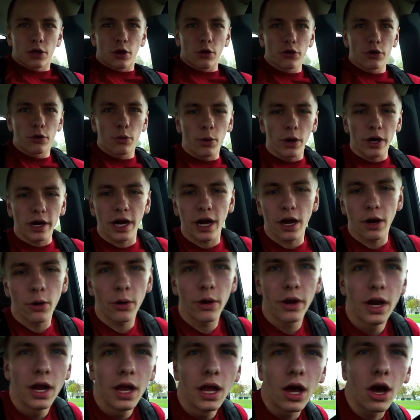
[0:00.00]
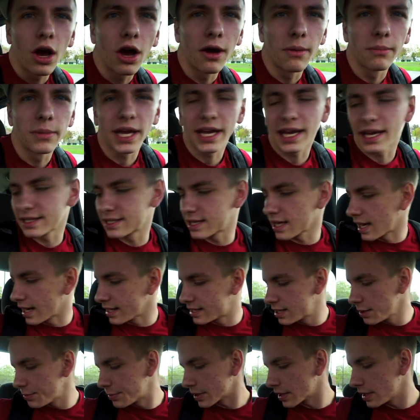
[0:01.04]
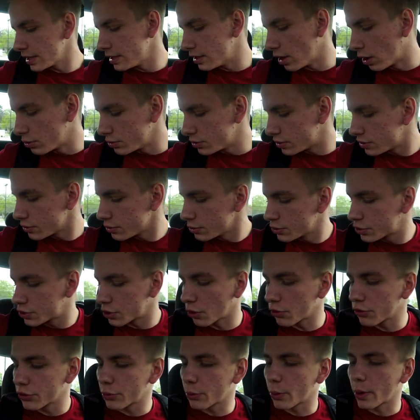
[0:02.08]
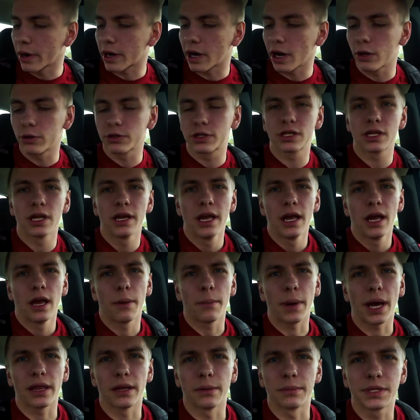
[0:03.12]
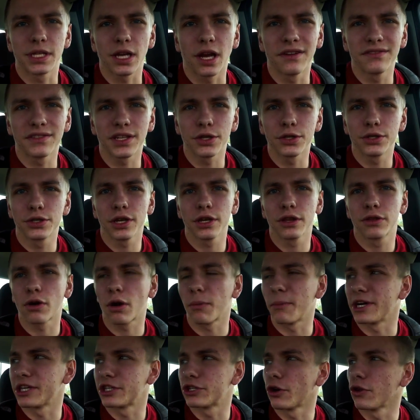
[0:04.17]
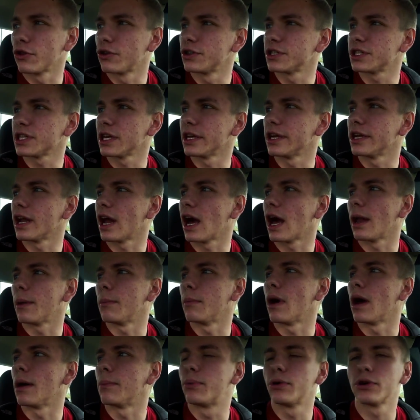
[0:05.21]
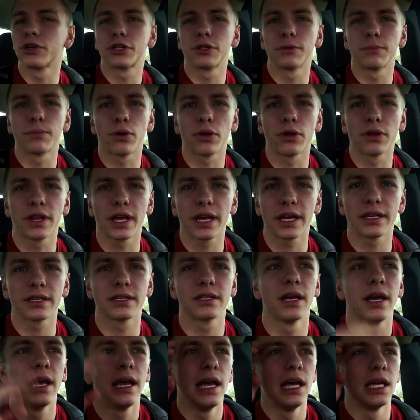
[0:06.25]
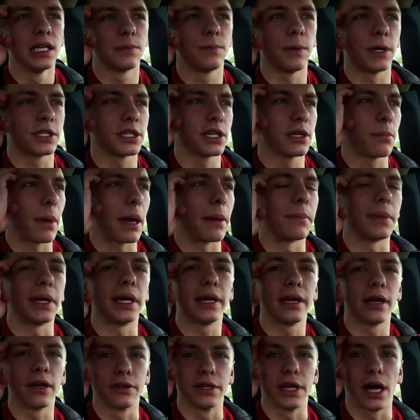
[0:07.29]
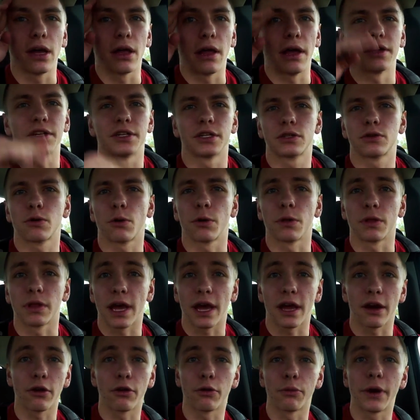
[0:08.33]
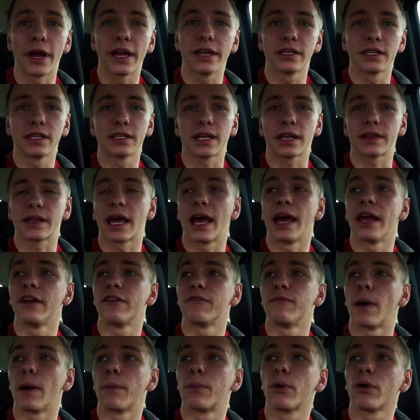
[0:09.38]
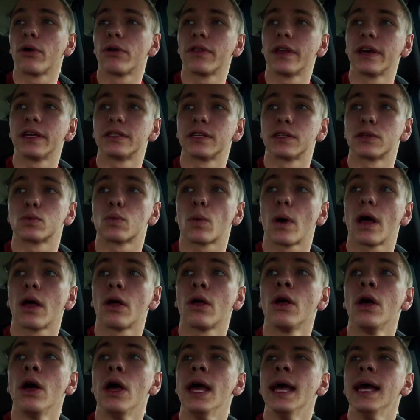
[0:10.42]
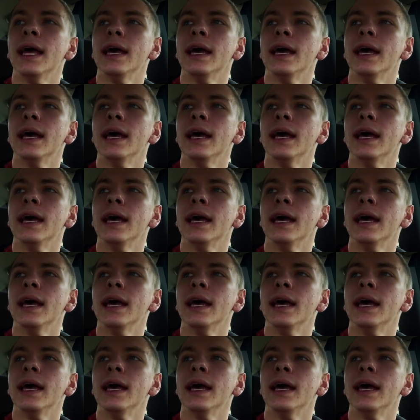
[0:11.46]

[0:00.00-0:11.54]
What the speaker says: shoulder workout. Like I said, I typically don't do shoulder workouts by themselves. I usually throw my shoulders in on my push and pull days, especially my medial delt. I'll just throw in lateral raises at the end of my pull days as well,